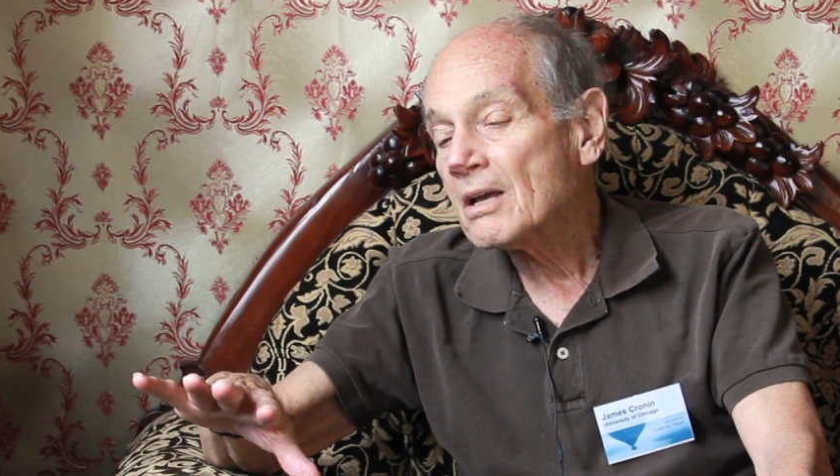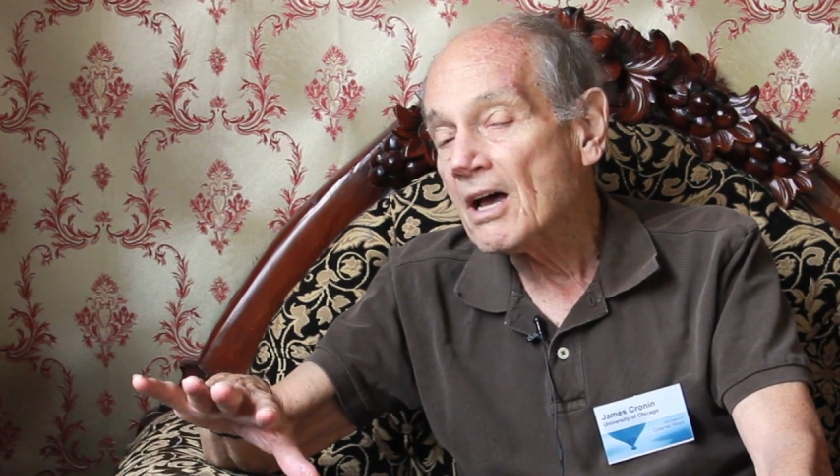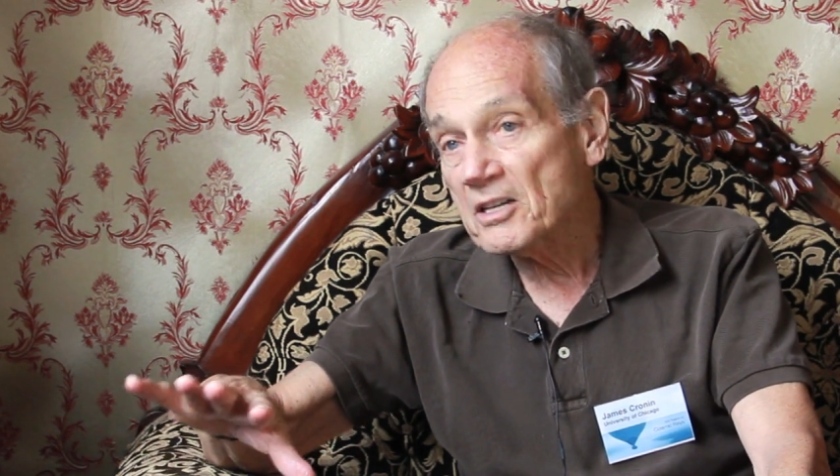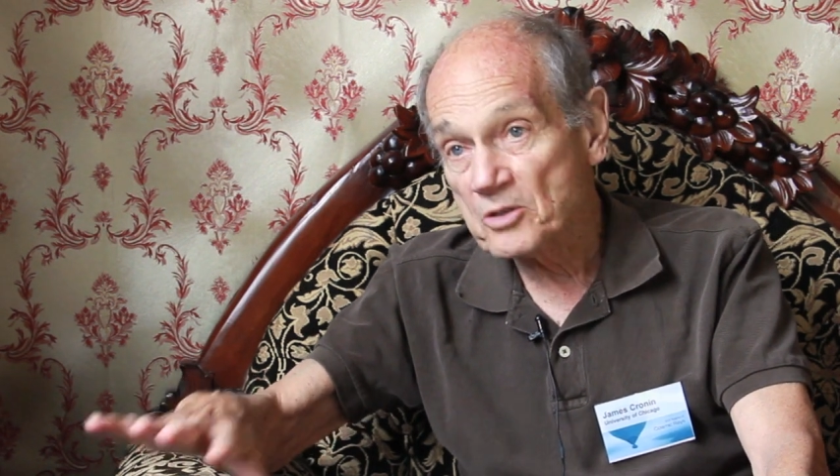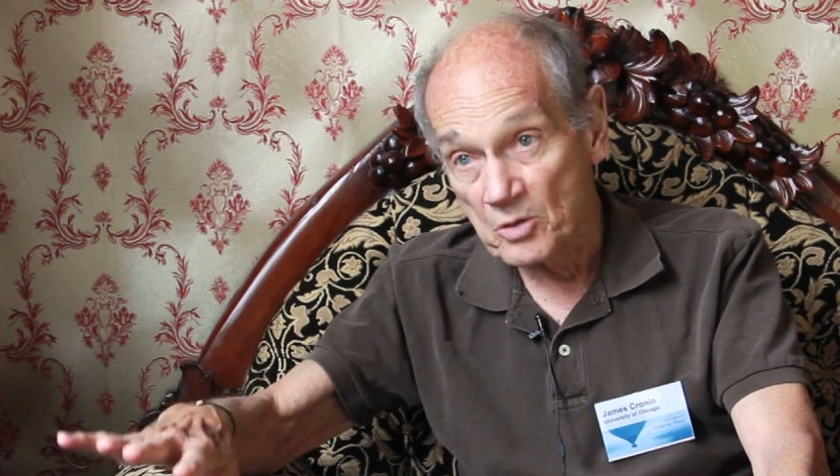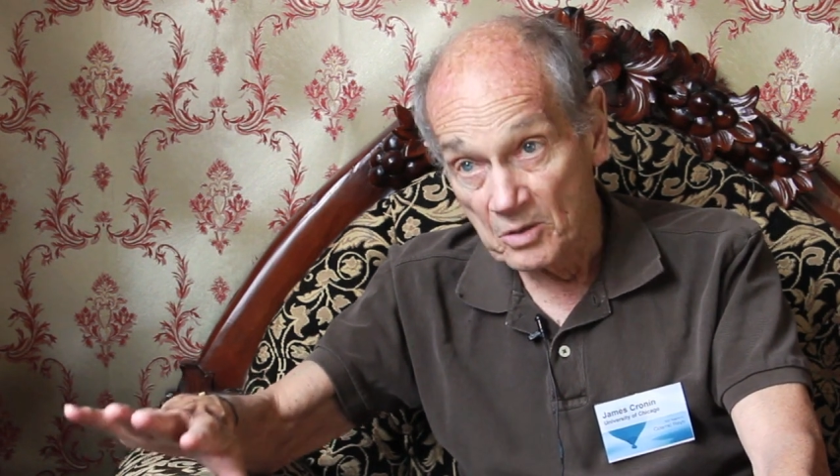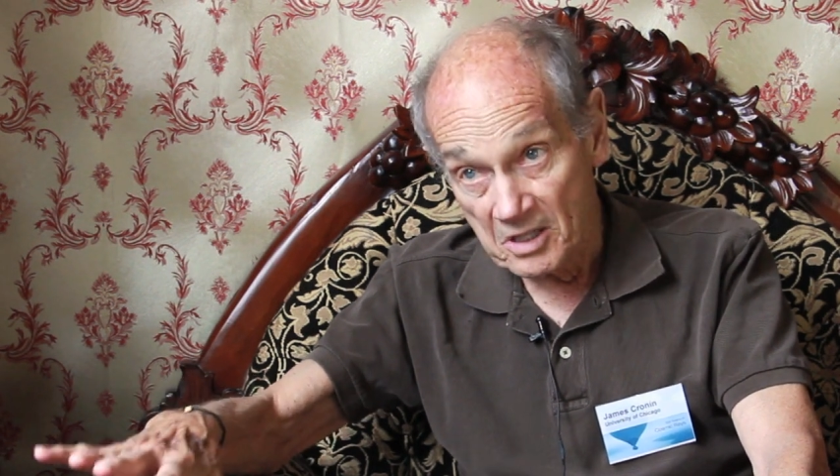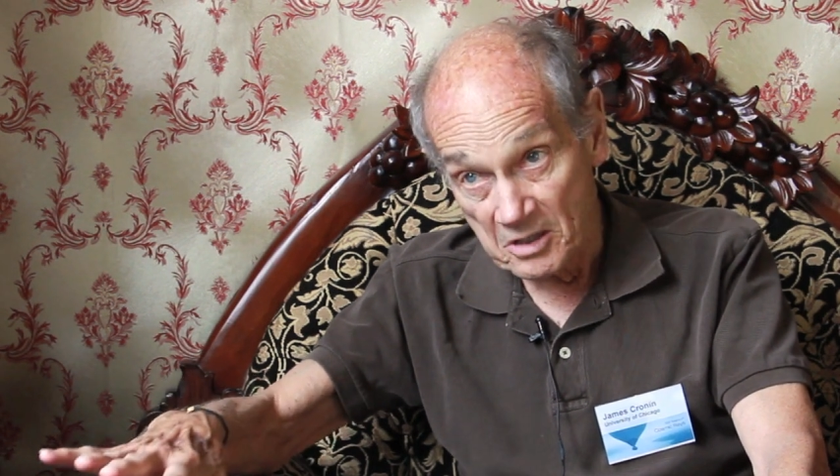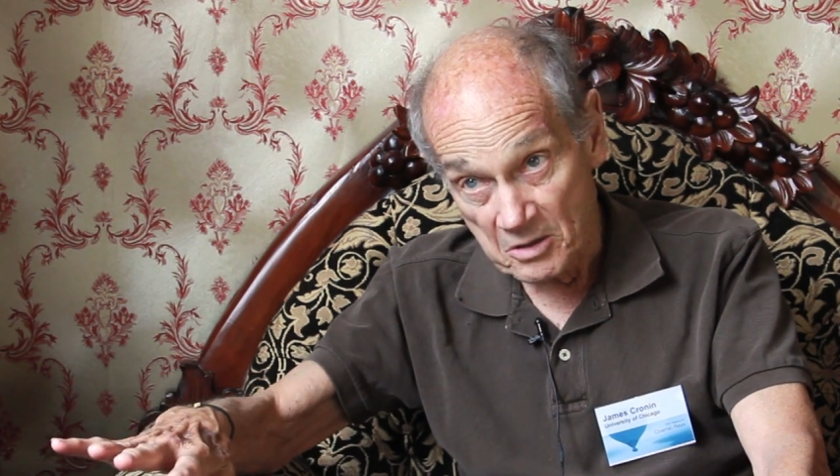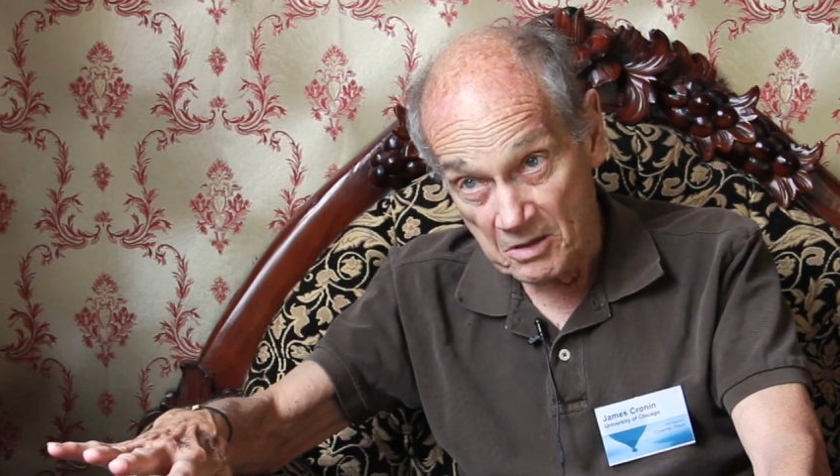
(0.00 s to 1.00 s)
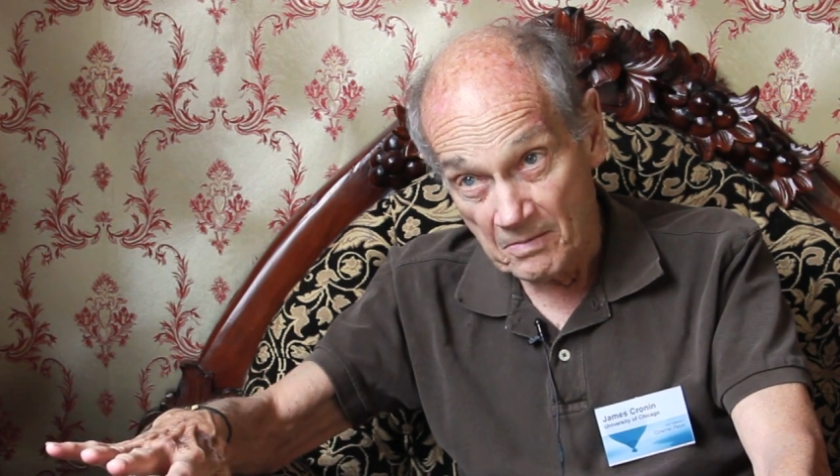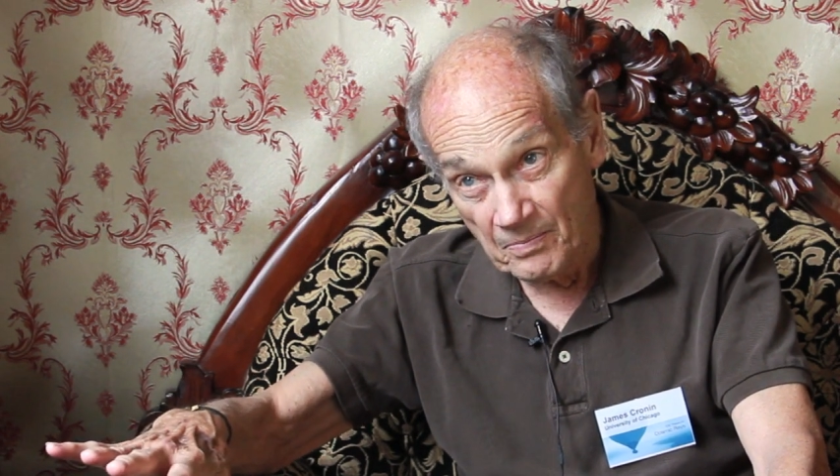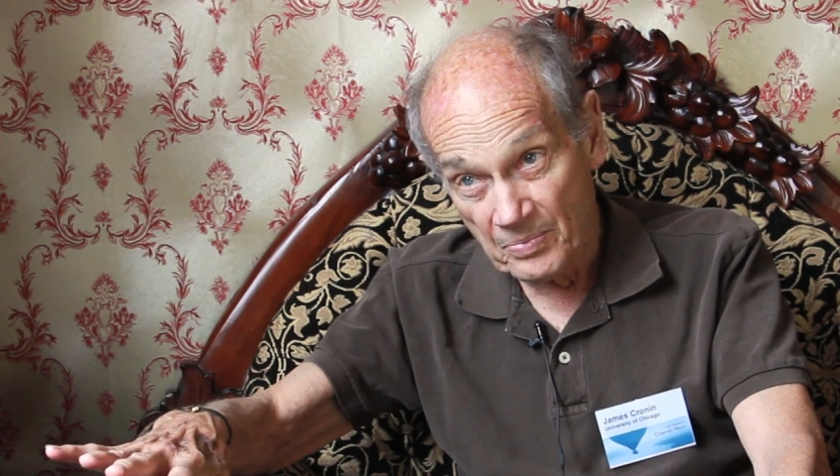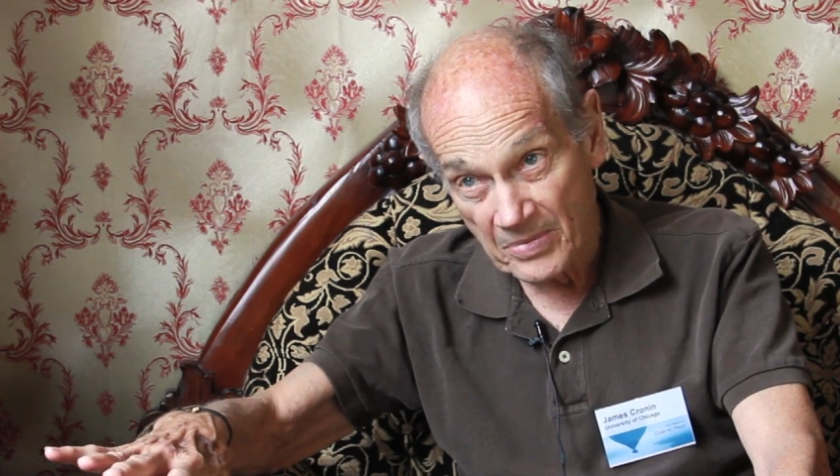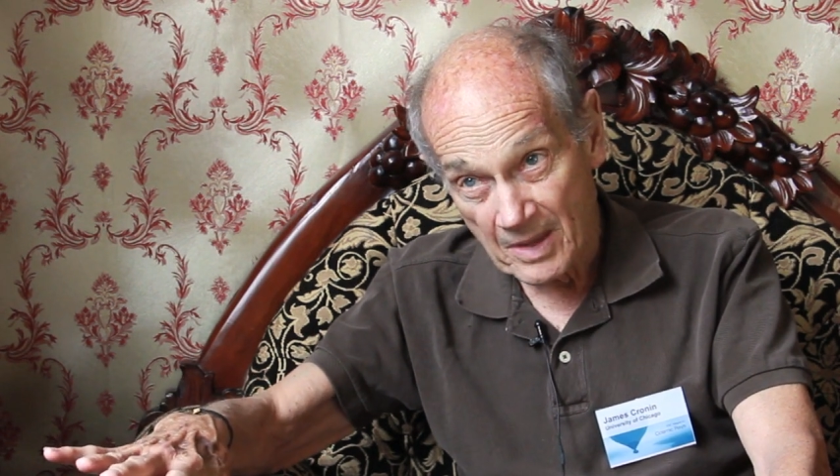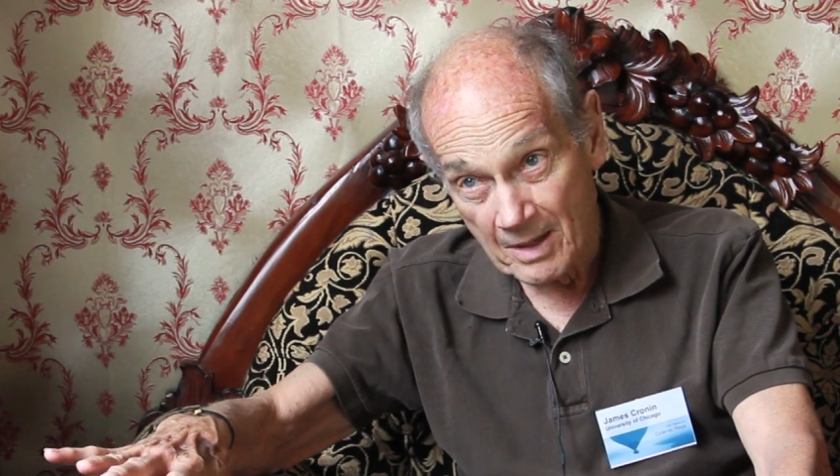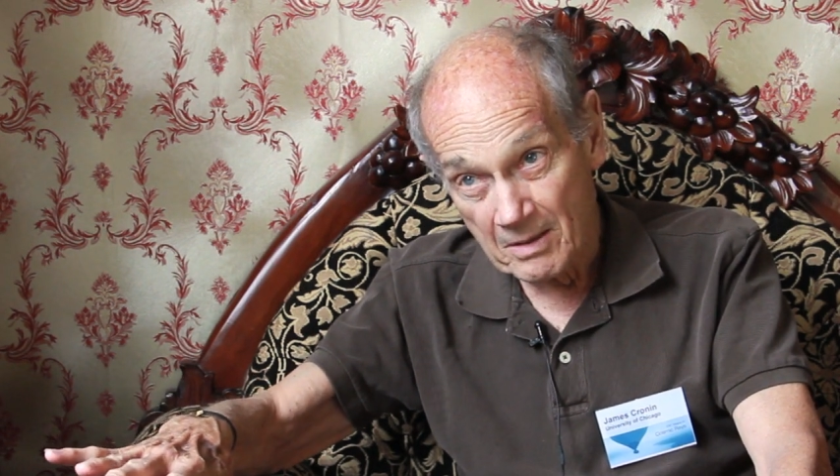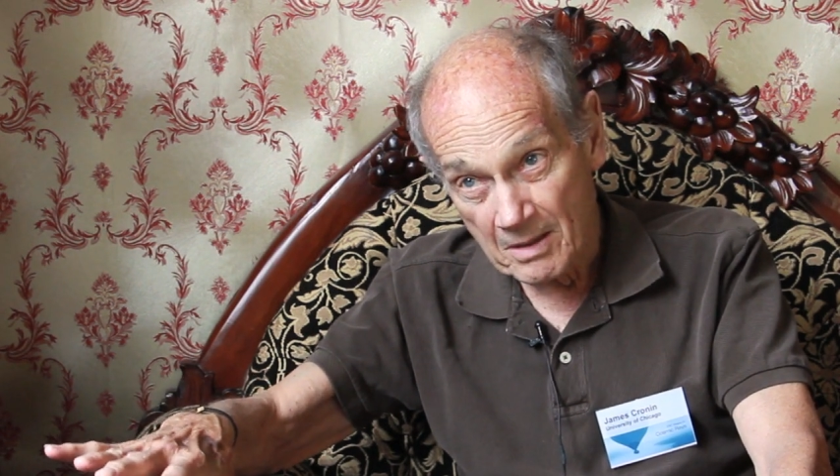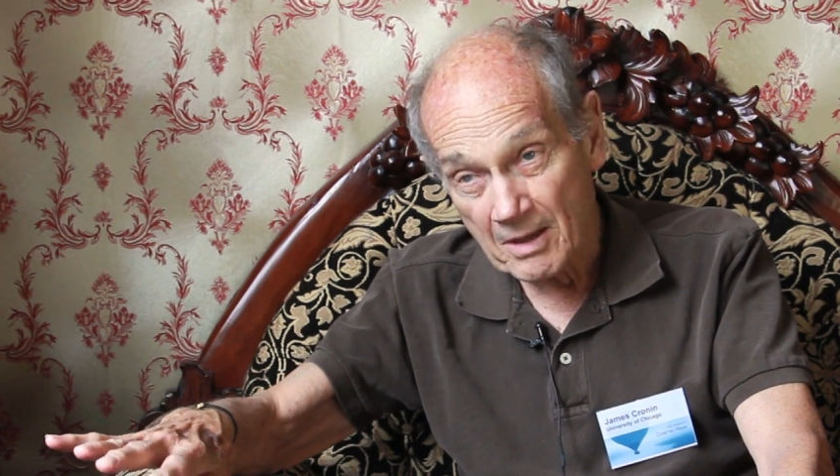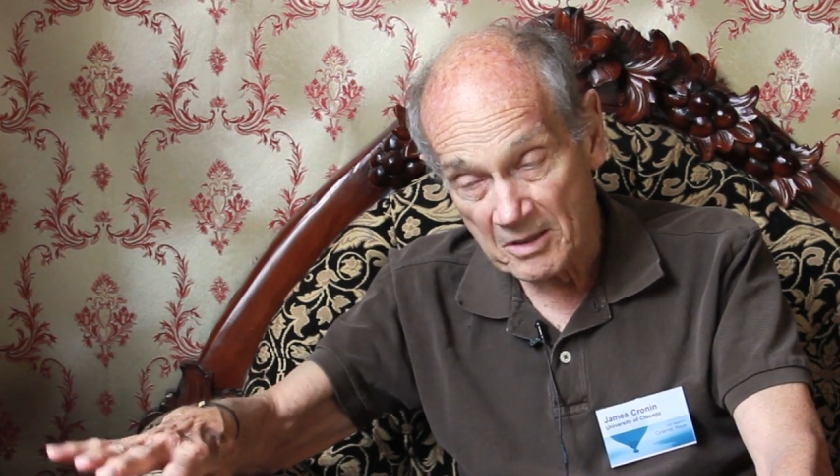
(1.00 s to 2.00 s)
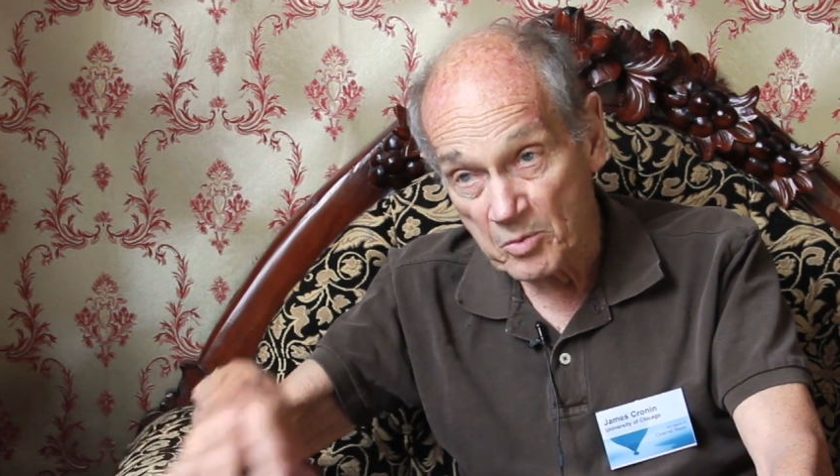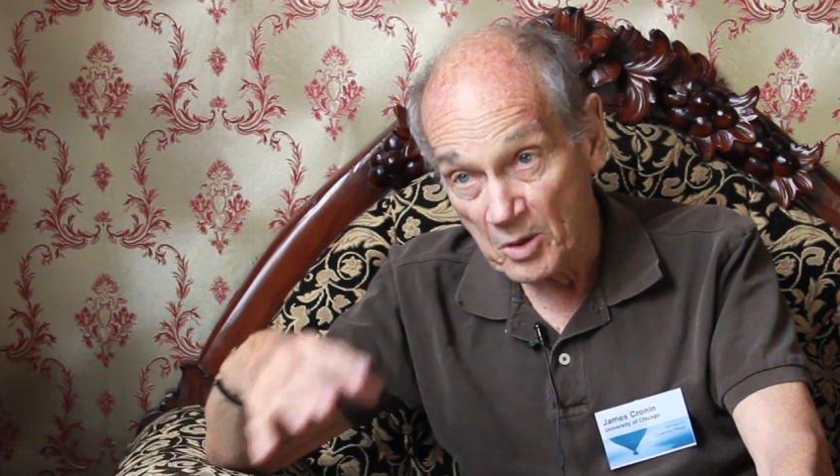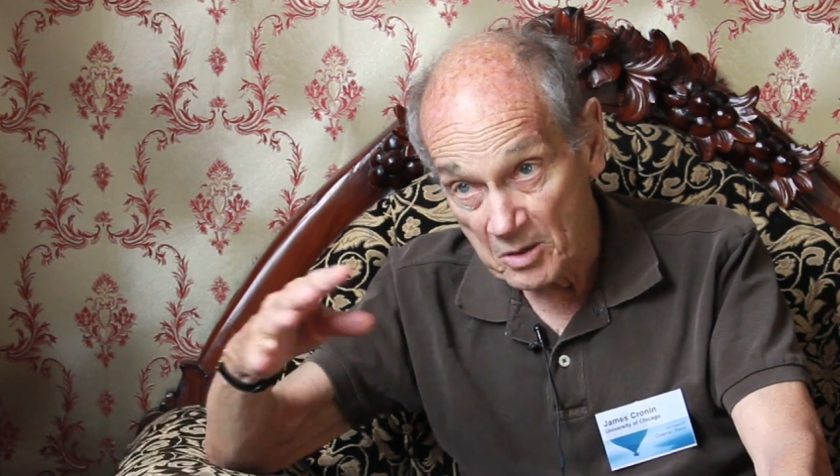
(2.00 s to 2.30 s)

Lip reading: high school teacher. As we're